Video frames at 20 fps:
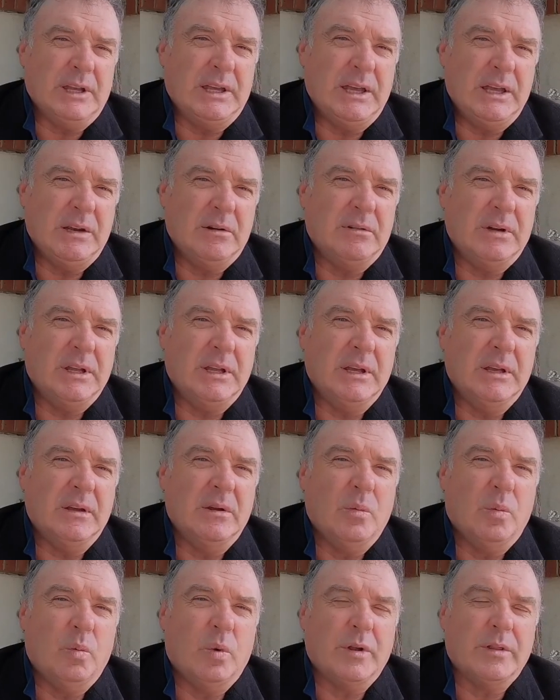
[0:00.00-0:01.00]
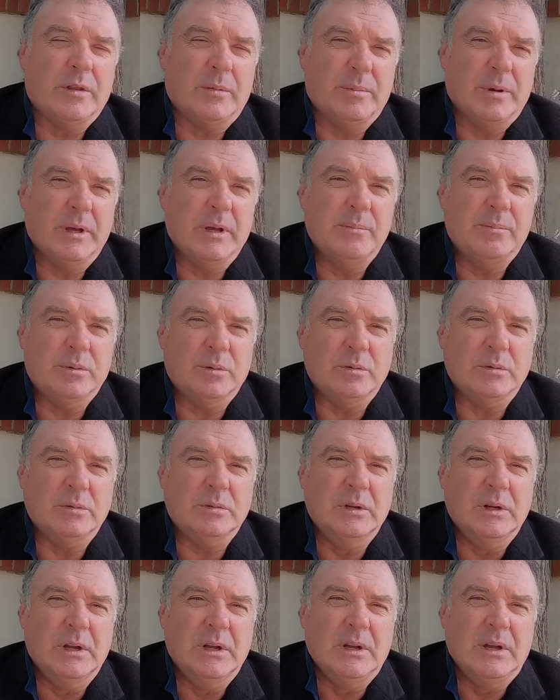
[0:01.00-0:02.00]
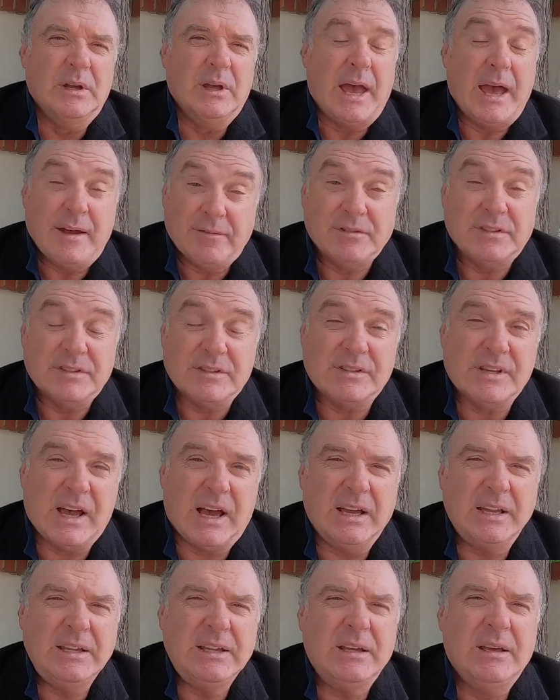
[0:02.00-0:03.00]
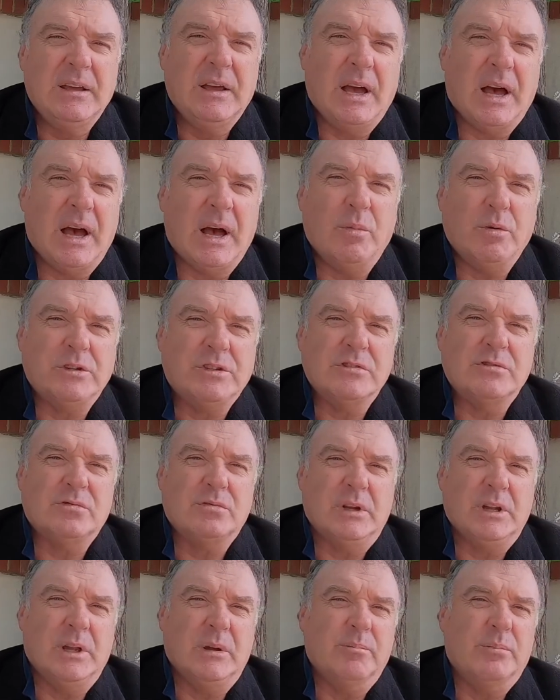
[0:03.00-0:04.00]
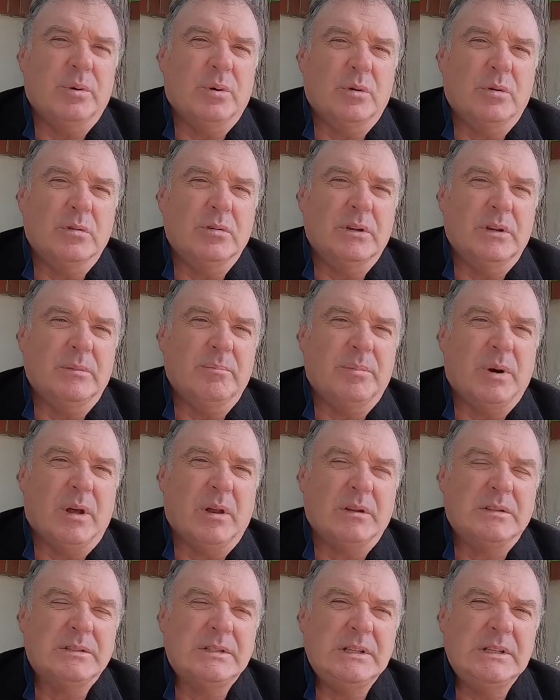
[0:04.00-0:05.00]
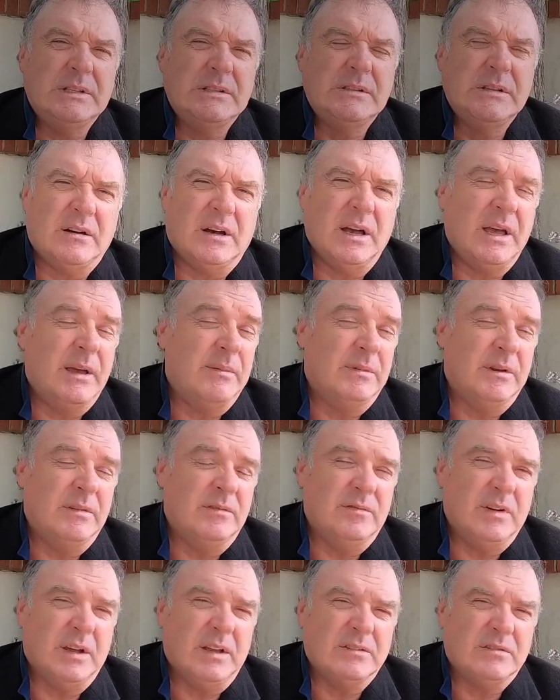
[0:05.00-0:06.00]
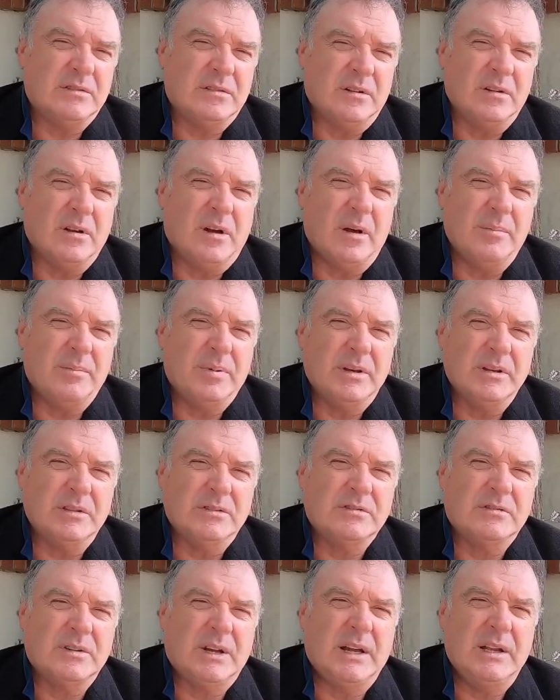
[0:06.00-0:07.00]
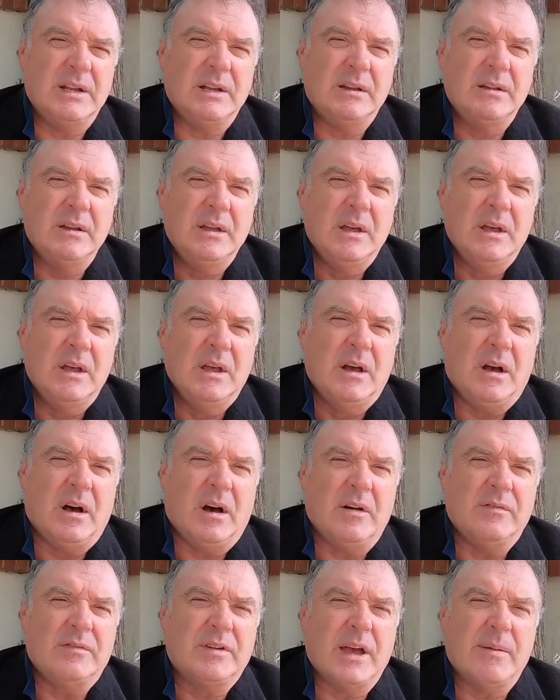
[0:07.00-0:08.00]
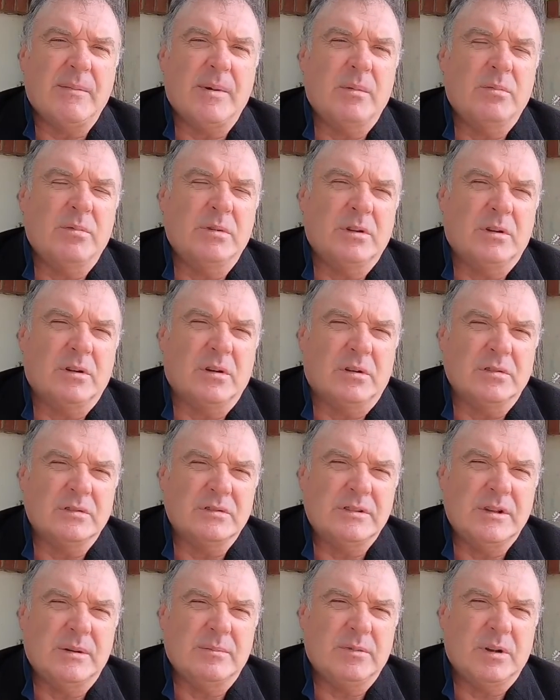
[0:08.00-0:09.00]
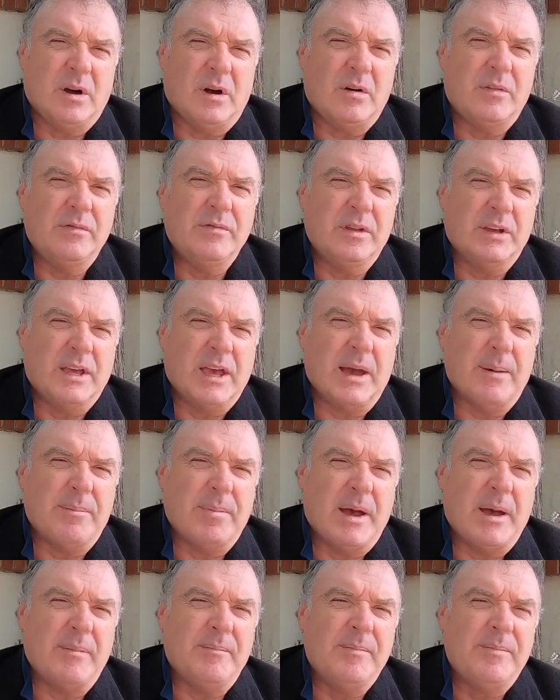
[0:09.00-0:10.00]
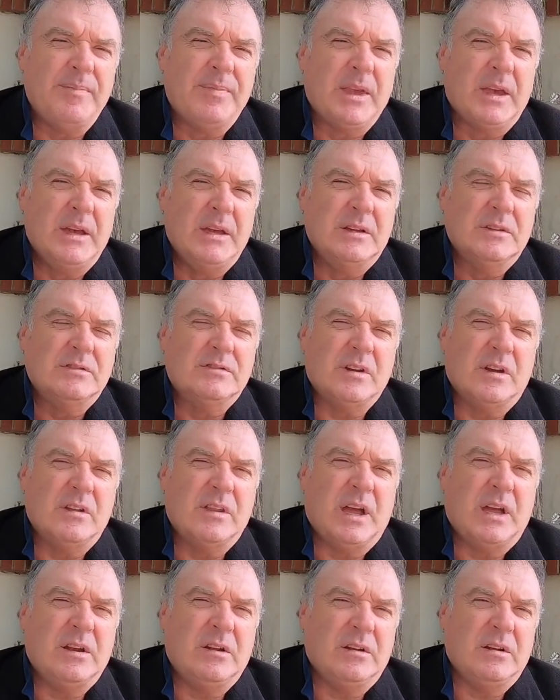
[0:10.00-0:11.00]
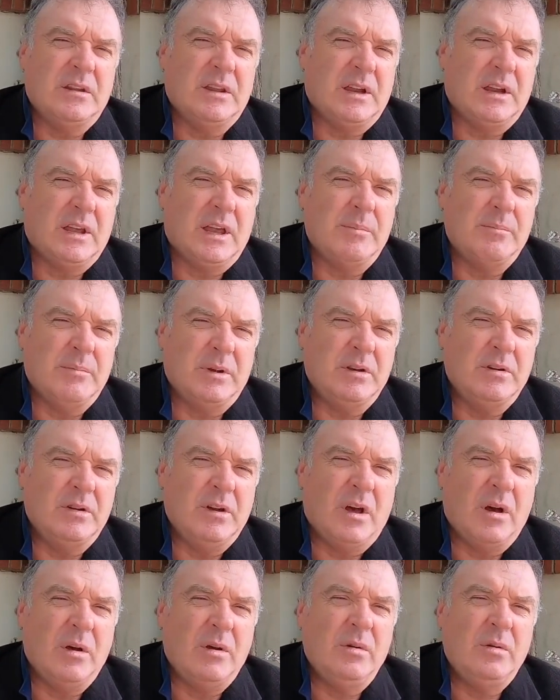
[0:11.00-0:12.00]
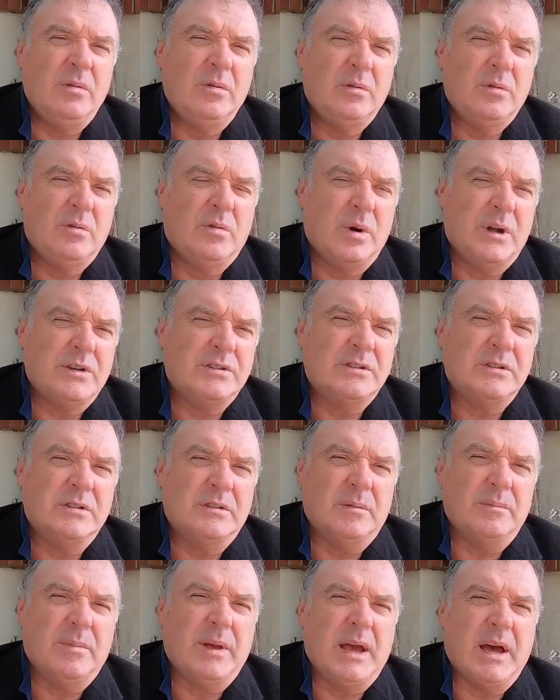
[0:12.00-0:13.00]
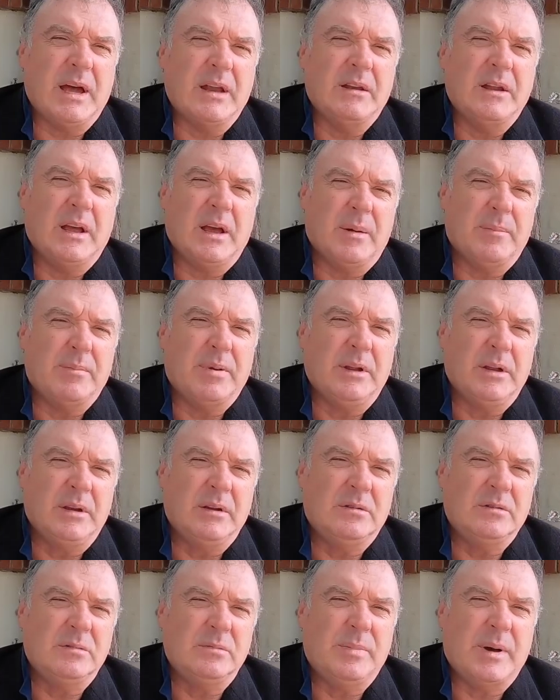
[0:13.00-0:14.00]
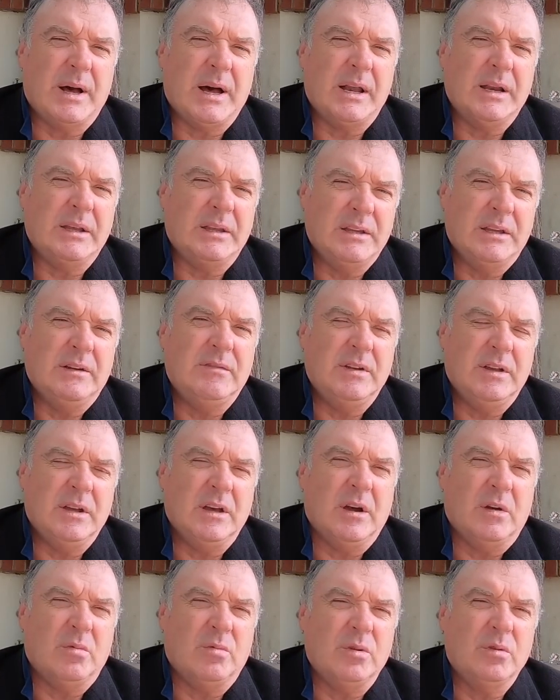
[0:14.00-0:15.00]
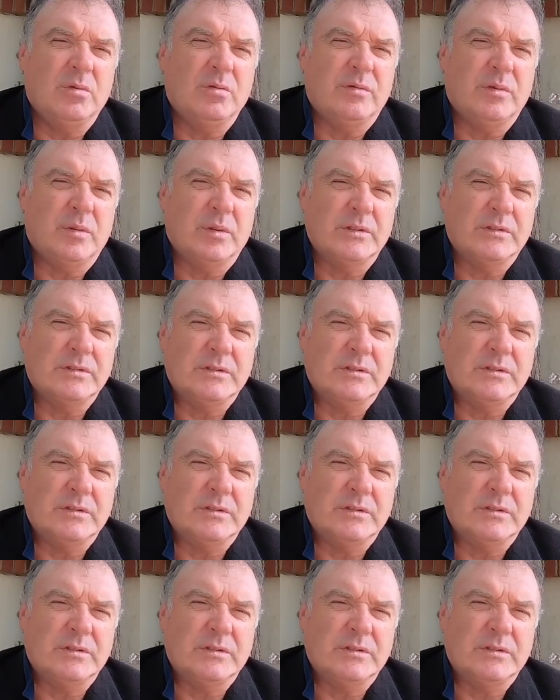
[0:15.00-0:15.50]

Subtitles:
hearing what the people have to say, which is really important in politics. I am an inventor on IP Australia. I've come up with the concept of the GAPapp so that there can be no question about a political party giving a real voice